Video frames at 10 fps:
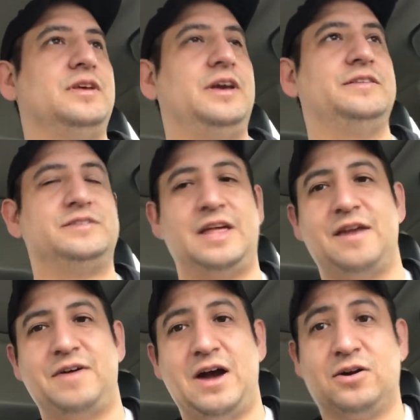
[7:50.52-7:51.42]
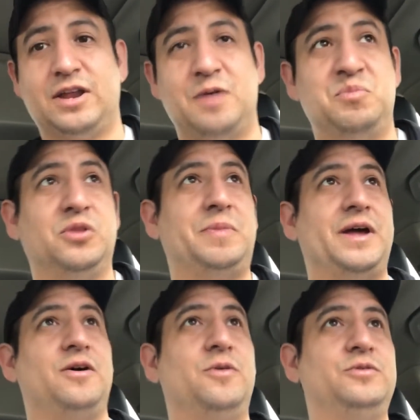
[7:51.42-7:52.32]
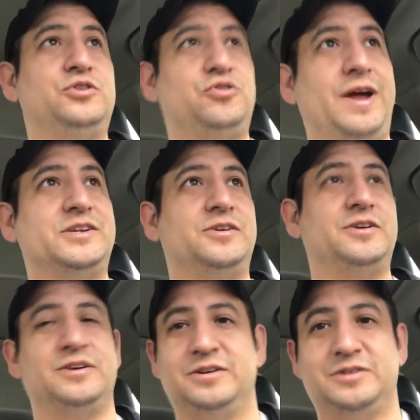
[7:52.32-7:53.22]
instead of how can I build my own treasure,